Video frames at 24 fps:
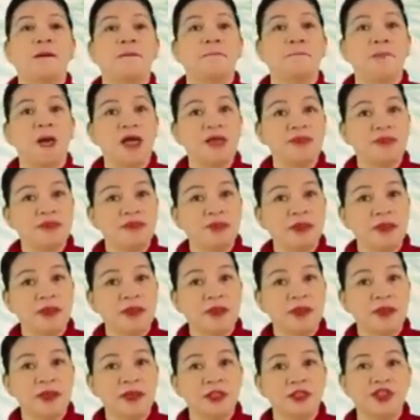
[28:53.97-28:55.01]

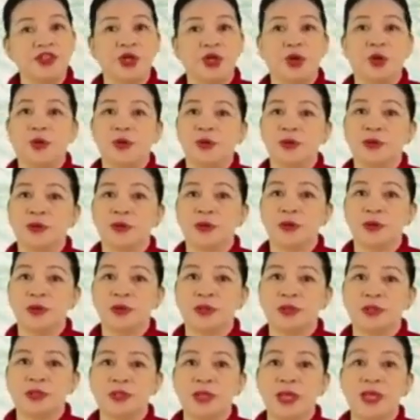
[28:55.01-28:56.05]
bandage, or
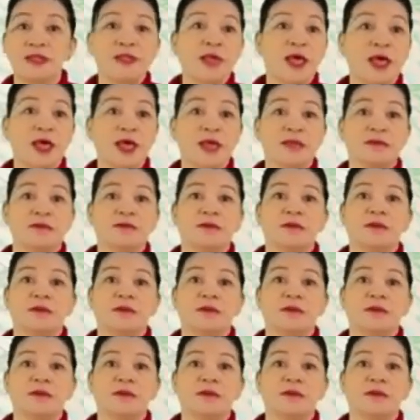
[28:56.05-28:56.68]
gauze at hand?